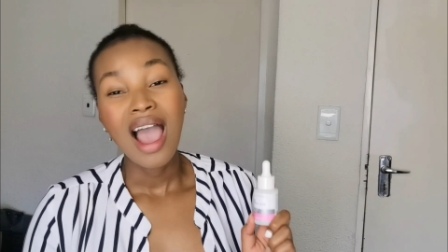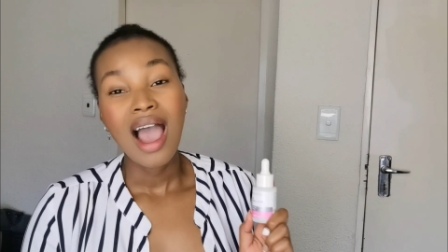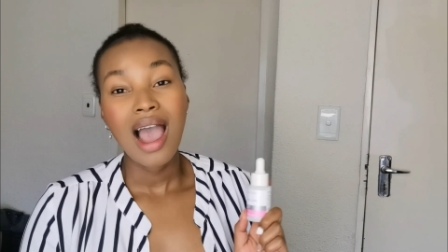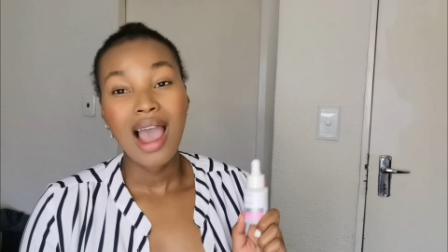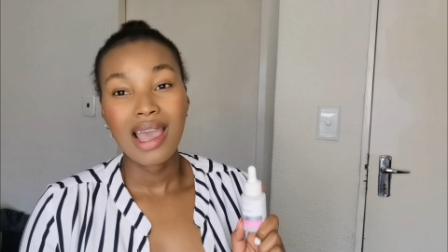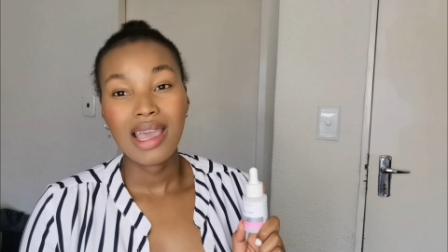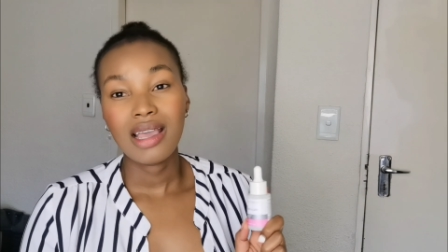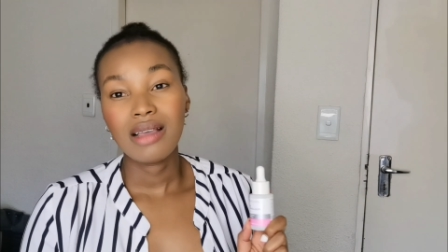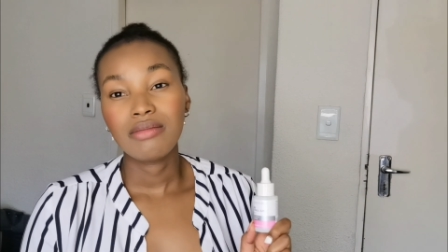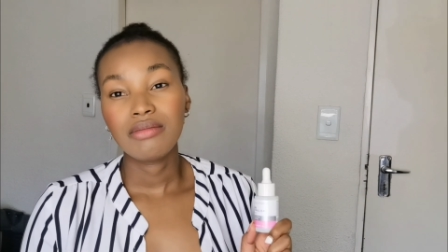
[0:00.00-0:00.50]

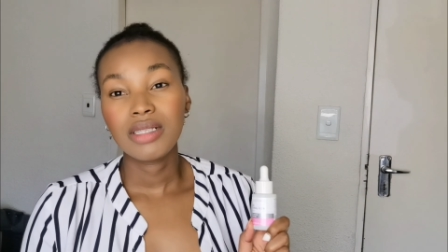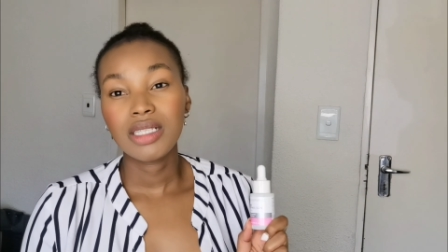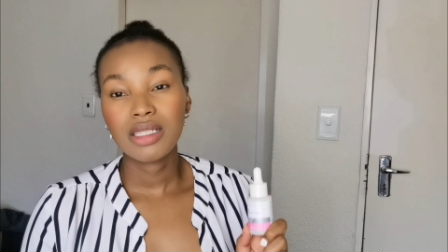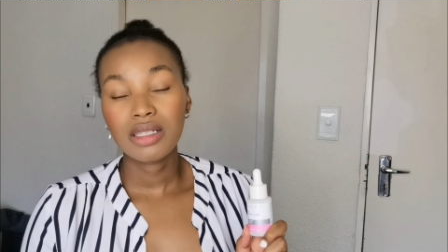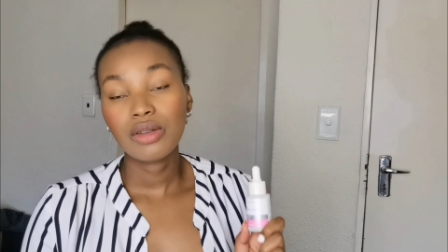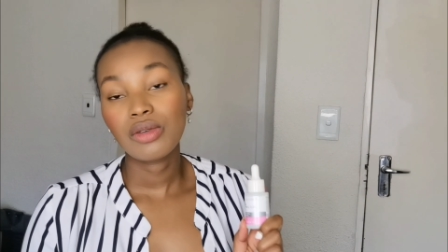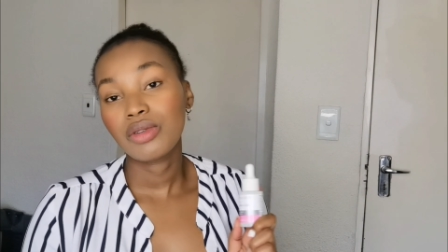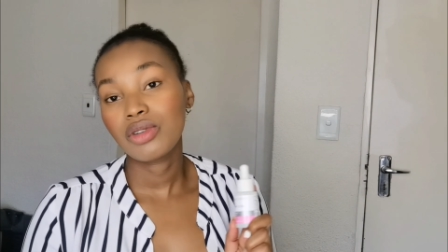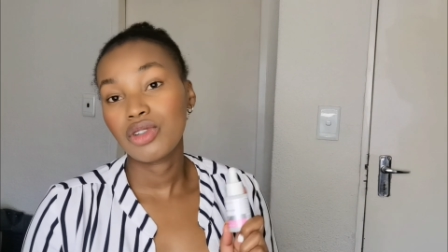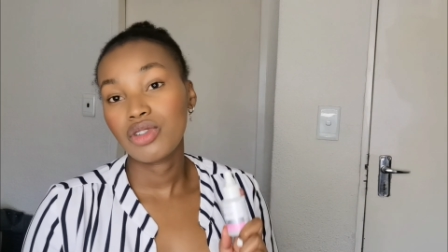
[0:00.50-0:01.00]
I am
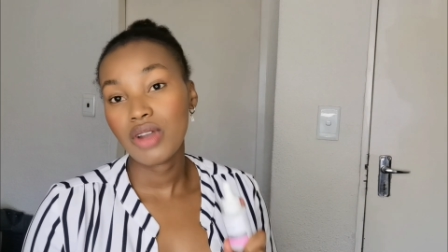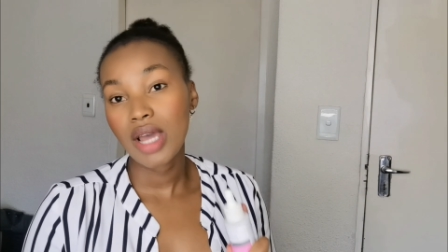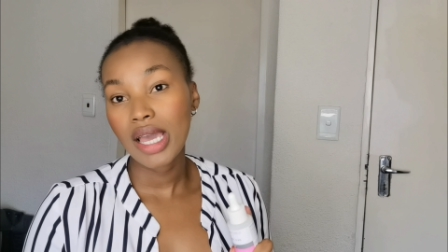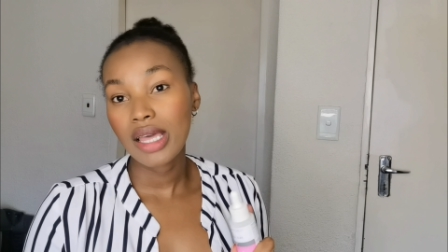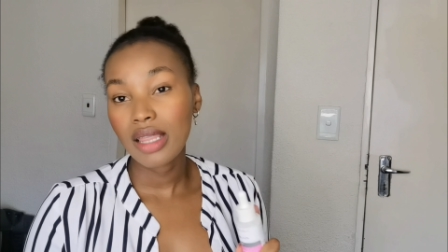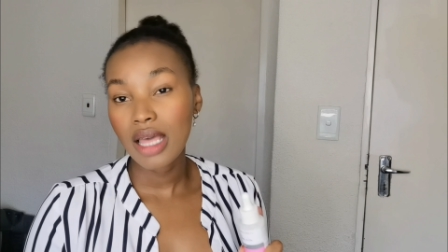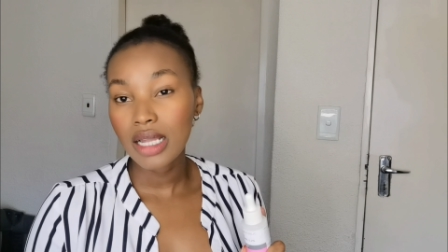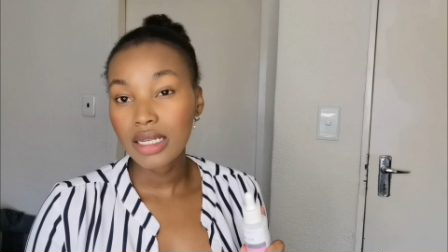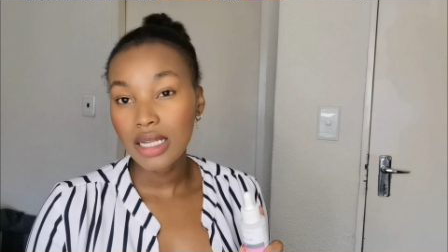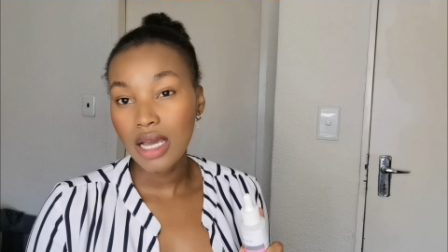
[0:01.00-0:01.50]
still going to try
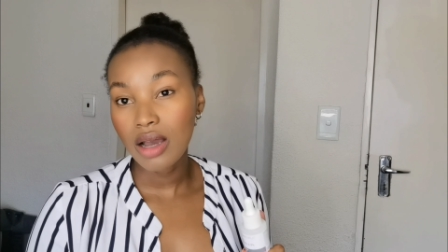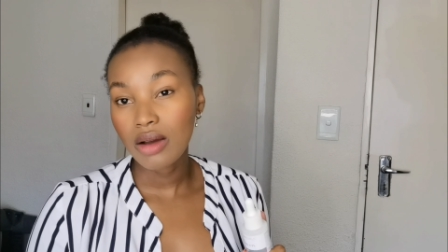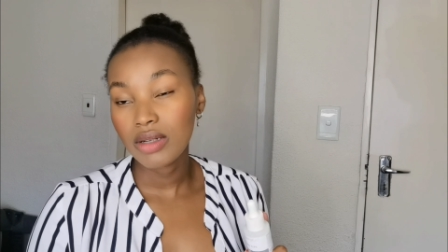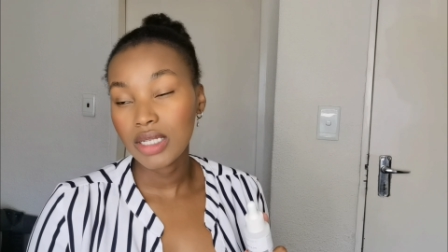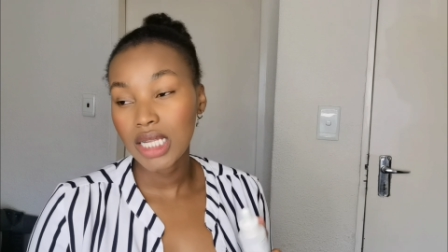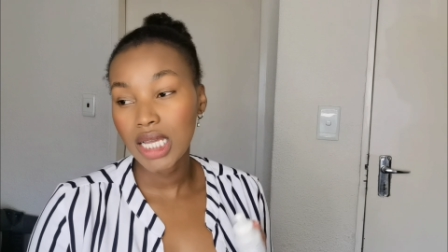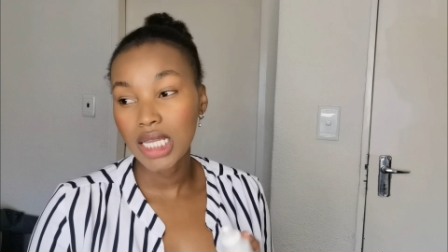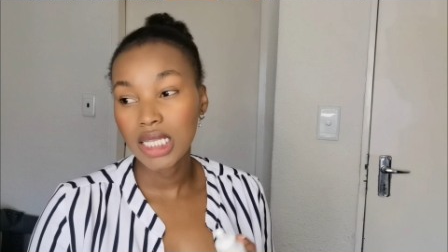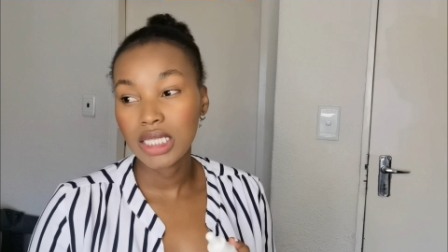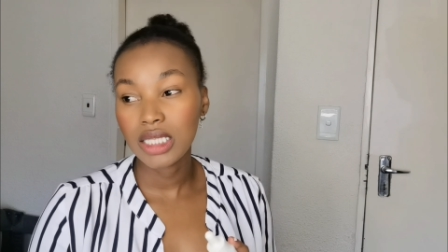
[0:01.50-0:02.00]
that
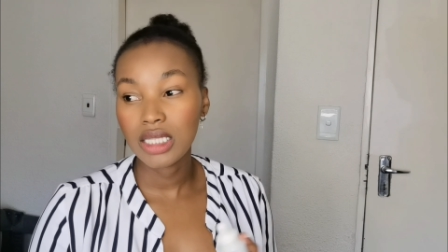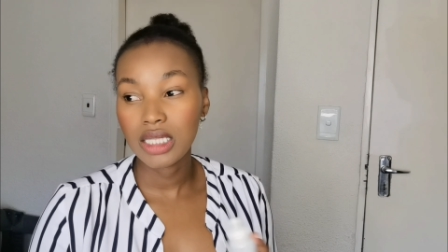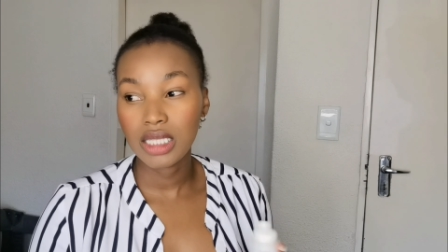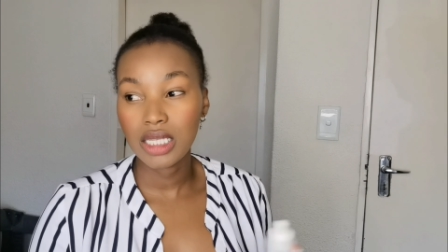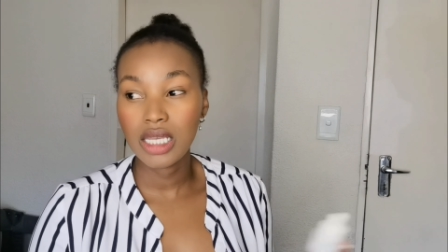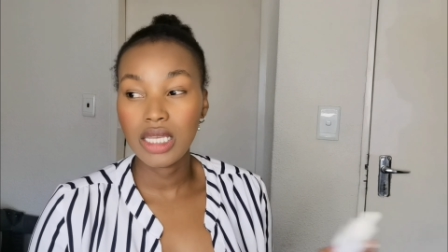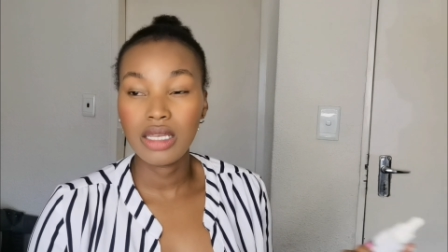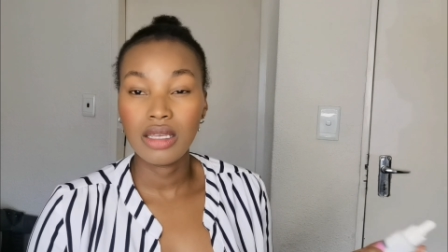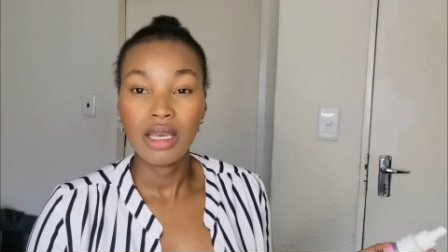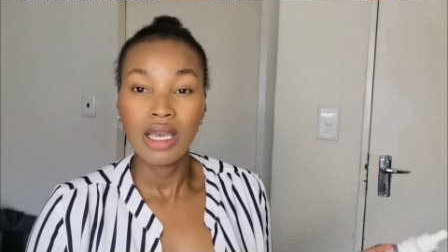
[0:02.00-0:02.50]
out and
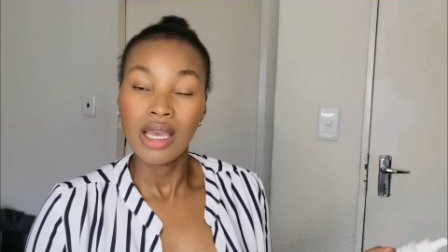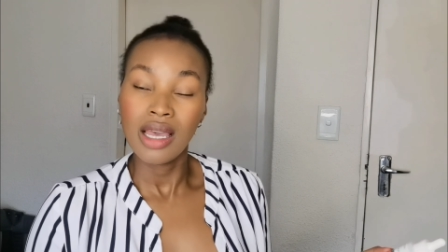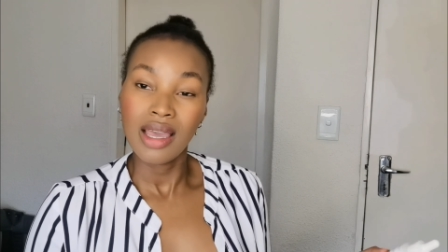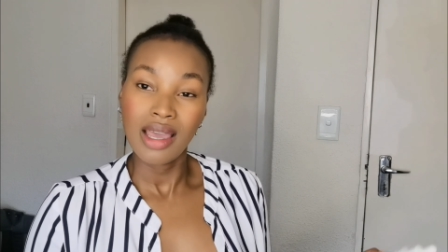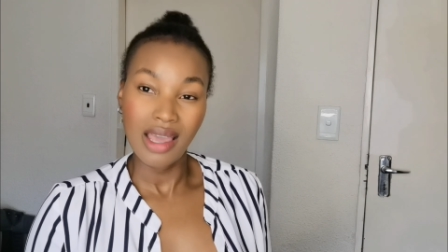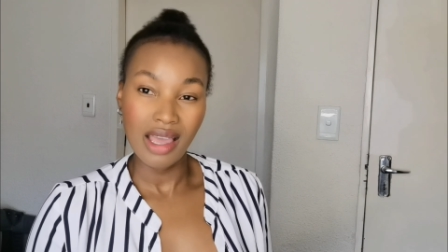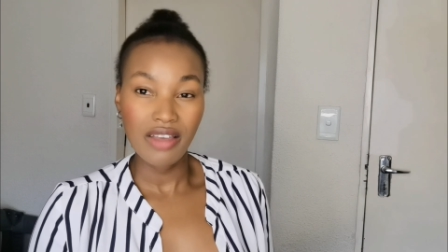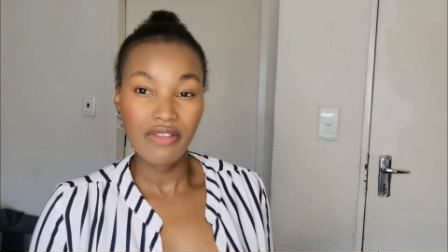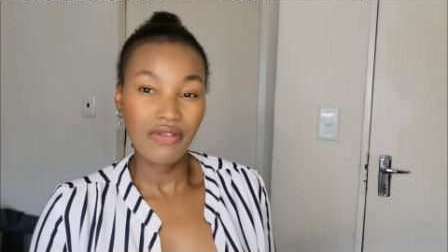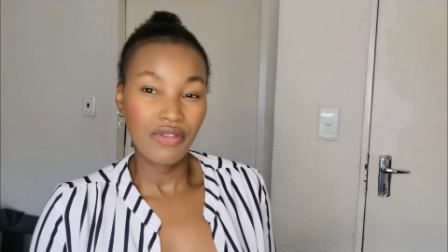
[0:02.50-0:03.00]
see
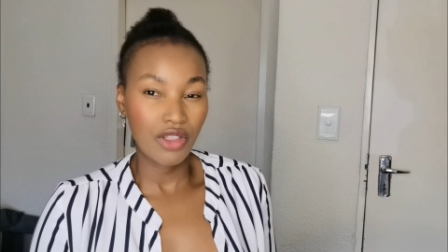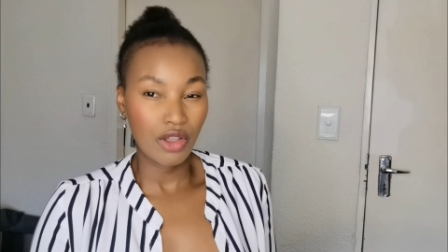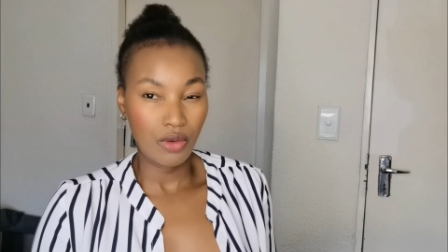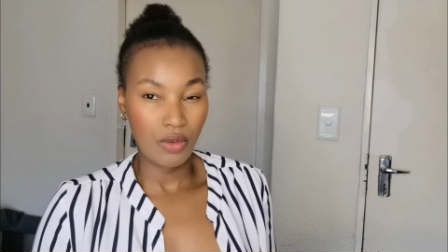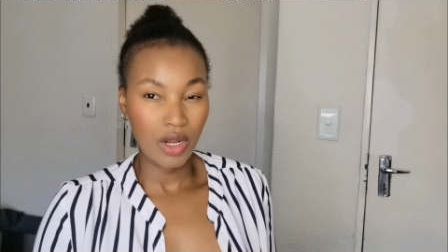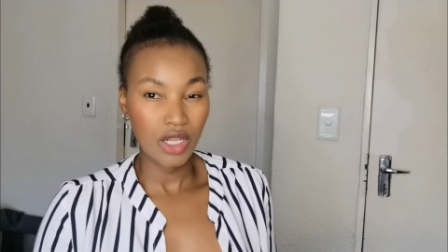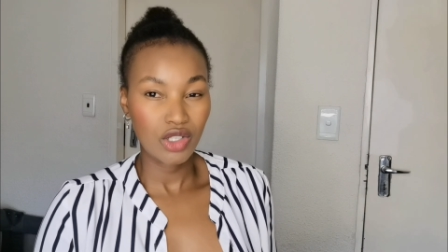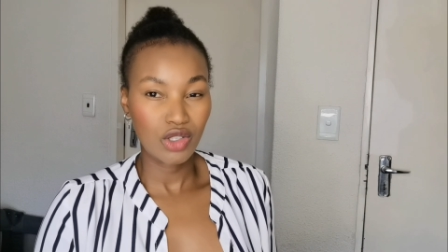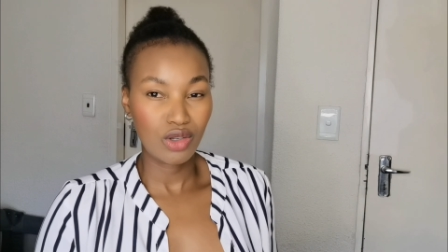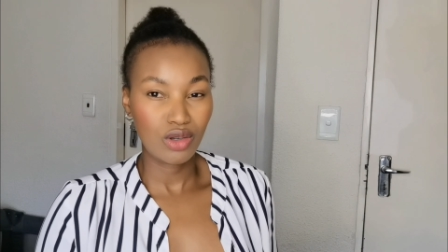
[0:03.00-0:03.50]
if the
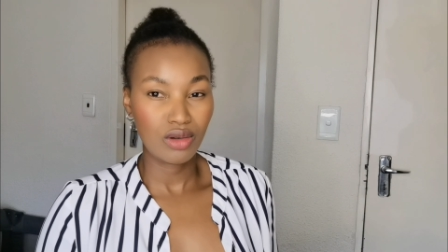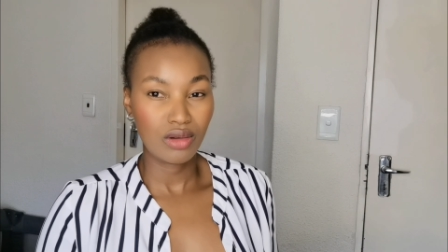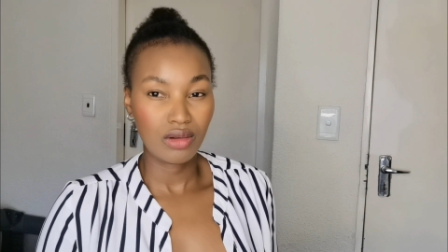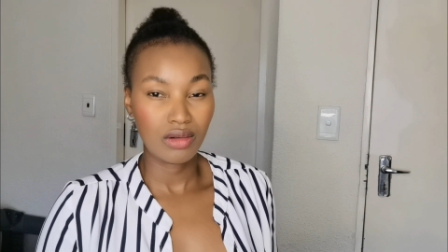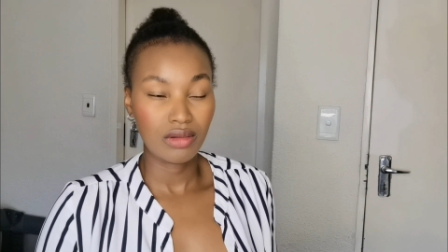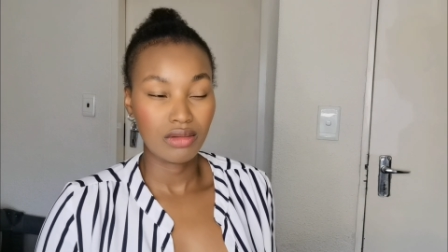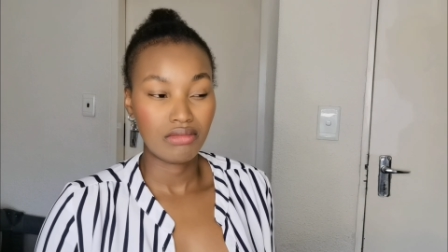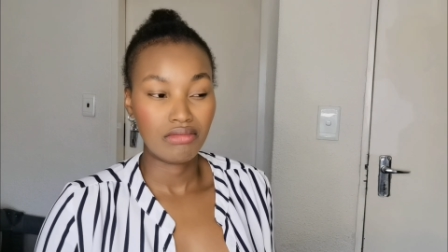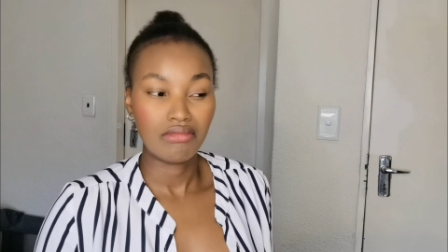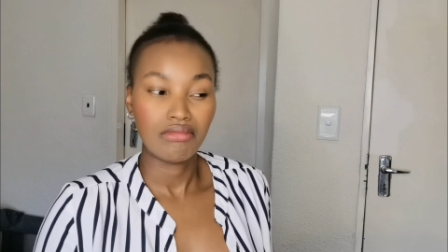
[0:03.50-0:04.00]

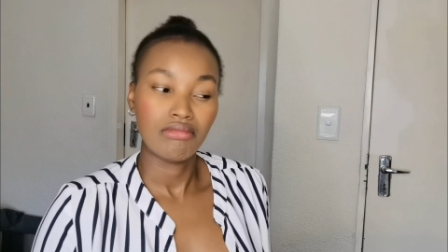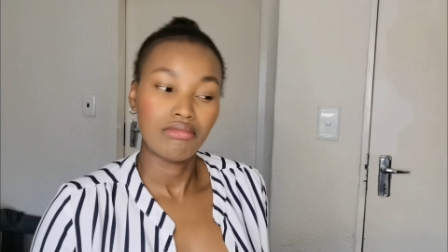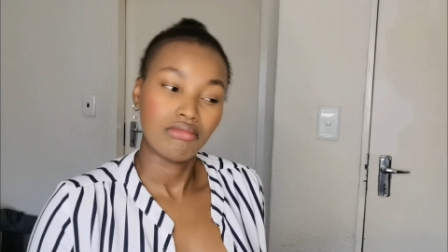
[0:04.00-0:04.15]
retinol